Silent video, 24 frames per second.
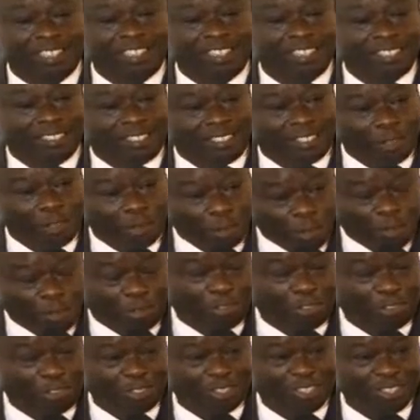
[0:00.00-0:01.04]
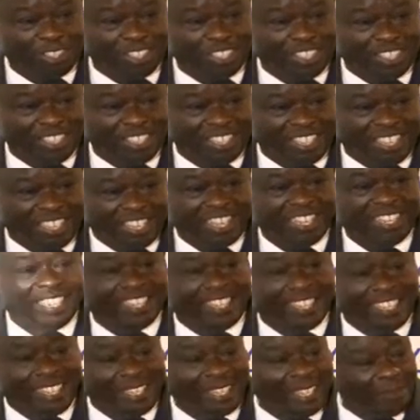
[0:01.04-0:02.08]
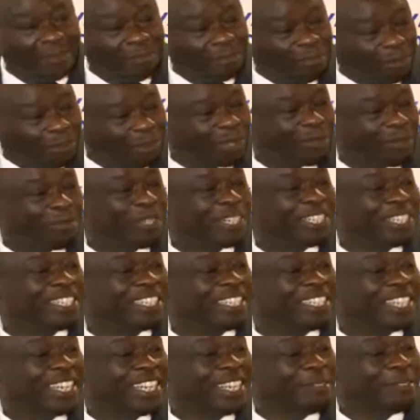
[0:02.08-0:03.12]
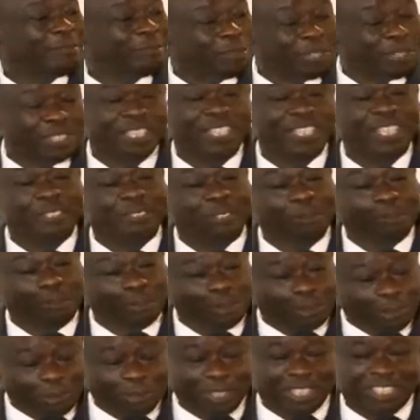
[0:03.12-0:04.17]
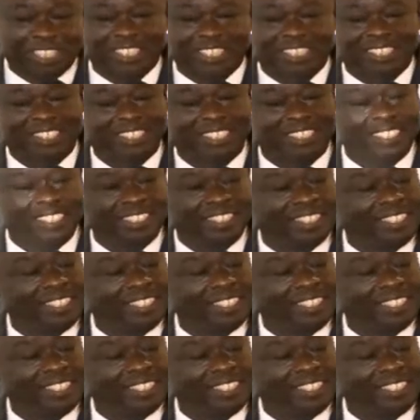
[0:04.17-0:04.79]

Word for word: is youth and their employment and business opportunities.